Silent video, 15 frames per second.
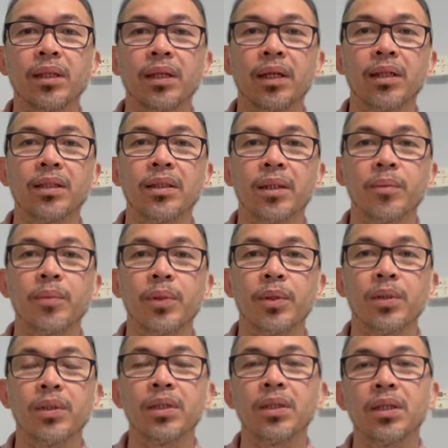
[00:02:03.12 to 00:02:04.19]
that's
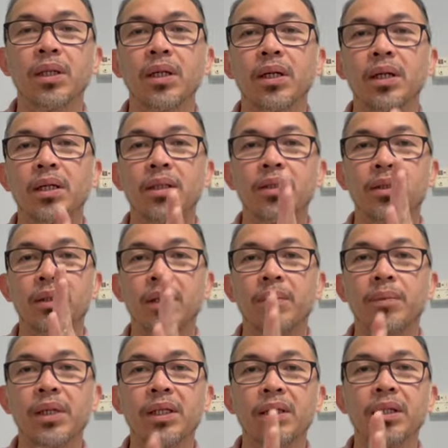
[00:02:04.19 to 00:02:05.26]
abuse. So the
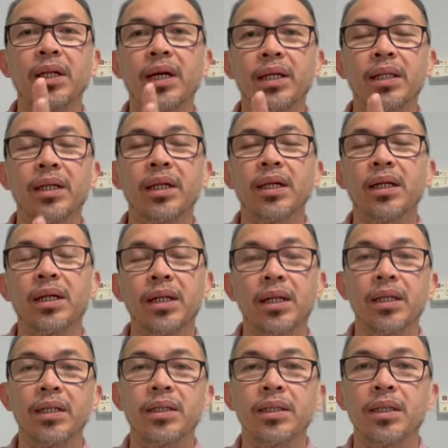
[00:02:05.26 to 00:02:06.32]
middle line there
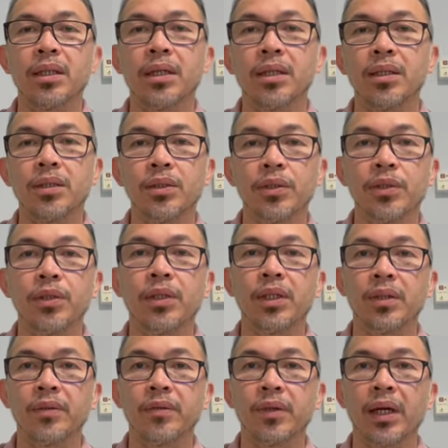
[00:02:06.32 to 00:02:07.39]
is duty
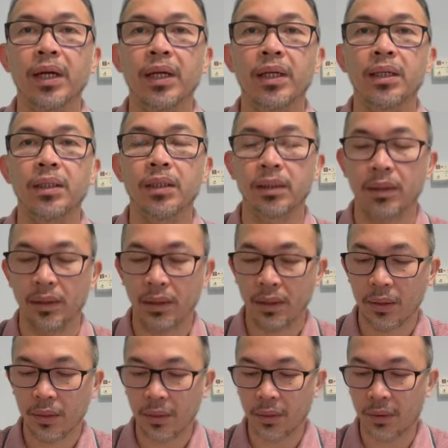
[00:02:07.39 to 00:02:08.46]
of care.
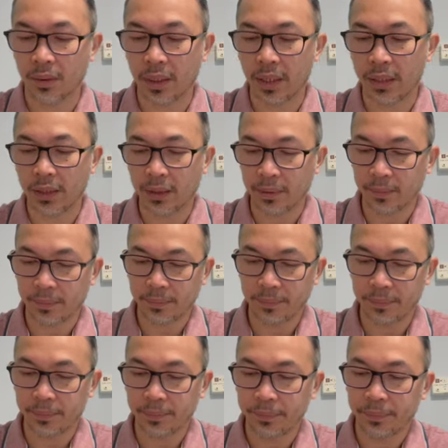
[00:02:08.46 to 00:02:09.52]
Alright?
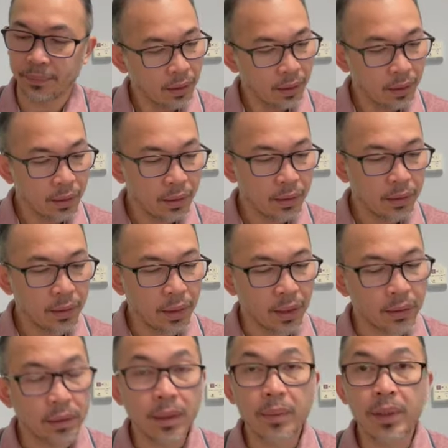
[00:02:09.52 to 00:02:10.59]

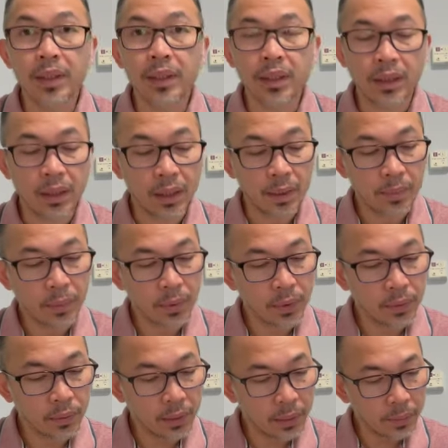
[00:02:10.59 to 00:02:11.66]
Activity
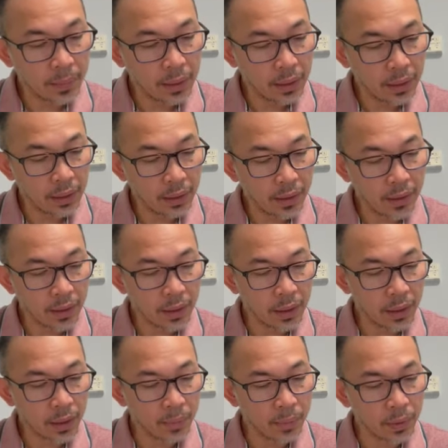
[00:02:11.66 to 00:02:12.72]
3.1b,
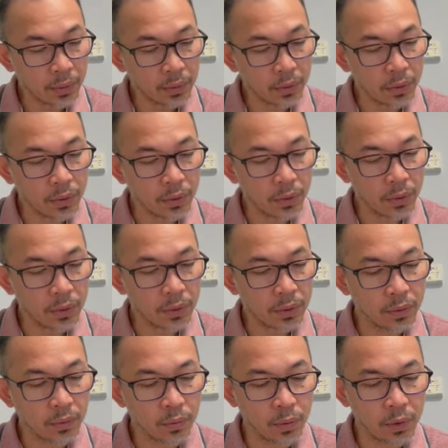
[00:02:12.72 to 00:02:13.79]
thinking about your own
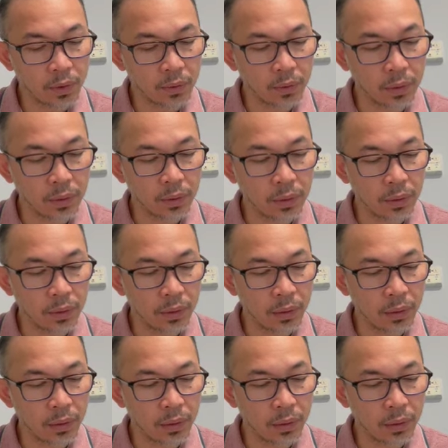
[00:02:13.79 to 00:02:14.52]
work role.